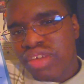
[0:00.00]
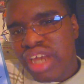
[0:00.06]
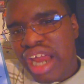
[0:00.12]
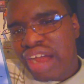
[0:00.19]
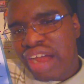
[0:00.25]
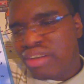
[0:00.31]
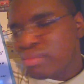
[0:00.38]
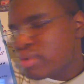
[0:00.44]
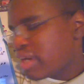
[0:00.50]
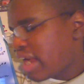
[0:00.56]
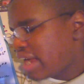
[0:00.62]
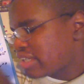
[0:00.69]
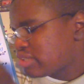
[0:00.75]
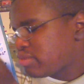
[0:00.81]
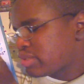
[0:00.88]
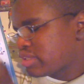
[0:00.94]
Now I put
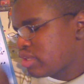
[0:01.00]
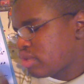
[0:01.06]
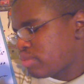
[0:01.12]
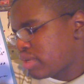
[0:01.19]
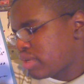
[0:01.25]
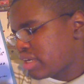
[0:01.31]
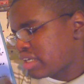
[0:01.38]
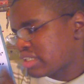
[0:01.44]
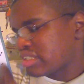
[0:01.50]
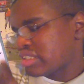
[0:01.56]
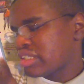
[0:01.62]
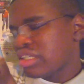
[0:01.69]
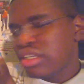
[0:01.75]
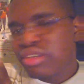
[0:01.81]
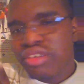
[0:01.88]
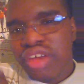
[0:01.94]
asterisks here because
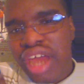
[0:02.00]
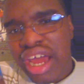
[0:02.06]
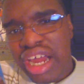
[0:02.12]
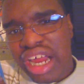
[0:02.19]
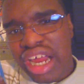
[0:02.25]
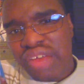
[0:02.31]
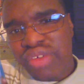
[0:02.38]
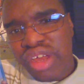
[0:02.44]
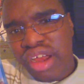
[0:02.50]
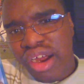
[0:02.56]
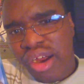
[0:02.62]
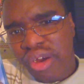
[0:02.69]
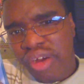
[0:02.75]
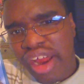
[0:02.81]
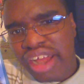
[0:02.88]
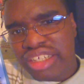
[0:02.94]
not every
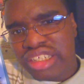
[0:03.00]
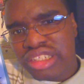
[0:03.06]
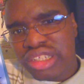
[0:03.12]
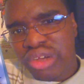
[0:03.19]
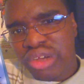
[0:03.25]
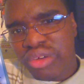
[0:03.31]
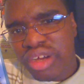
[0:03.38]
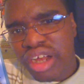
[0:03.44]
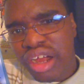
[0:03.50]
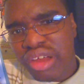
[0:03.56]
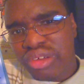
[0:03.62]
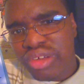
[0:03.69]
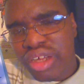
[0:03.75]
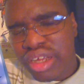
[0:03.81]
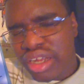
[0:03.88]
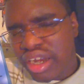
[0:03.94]
car has its own color.